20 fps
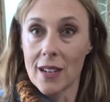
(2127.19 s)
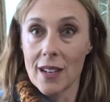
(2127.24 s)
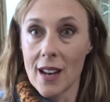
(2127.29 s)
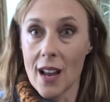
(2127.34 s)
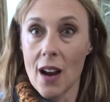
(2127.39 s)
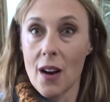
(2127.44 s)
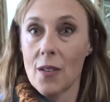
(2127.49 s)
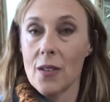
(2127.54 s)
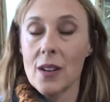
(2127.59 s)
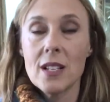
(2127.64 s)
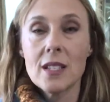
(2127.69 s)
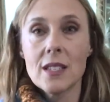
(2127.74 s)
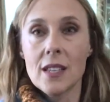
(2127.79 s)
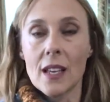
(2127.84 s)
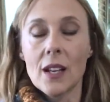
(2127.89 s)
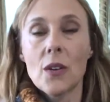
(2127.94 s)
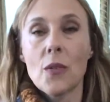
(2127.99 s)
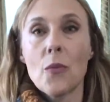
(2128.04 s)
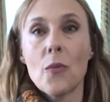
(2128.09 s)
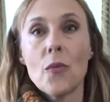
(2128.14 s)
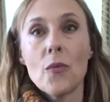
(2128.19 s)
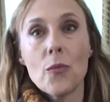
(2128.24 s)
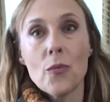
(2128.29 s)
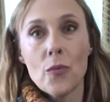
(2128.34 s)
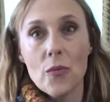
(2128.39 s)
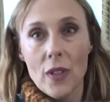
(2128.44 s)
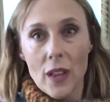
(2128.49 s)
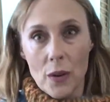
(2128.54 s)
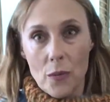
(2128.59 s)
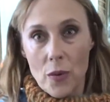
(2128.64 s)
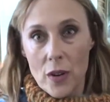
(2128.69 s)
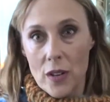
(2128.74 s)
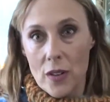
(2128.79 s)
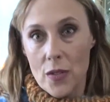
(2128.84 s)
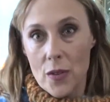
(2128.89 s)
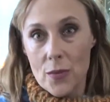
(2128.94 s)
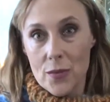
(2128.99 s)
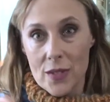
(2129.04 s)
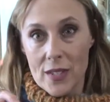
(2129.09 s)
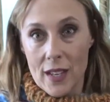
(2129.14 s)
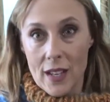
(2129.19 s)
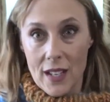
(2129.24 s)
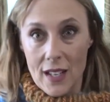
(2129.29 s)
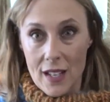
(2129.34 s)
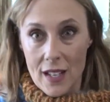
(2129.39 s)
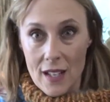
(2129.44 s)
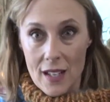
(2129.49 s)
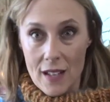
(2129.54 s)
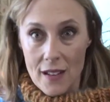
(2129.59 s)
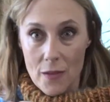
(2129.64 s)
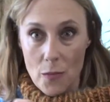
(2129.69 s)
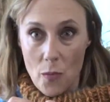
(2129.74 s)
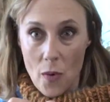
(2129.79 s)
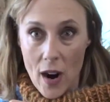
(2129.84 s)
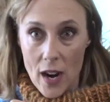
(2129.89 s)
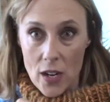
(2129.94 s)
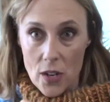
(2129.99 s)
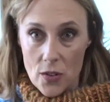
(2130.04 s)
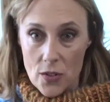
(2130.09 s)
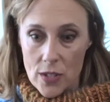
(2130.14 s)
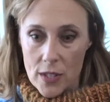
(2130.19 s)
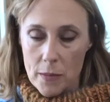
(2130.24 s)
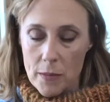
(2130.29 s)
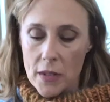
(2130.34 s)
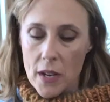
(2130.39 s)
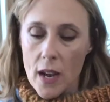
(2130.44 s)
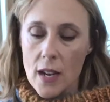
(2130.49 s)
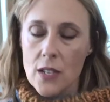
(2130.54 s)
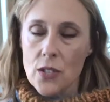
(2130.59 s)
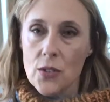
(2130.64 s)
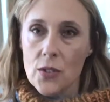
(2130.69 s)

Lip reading: Now it's like one of those like wire zip ties.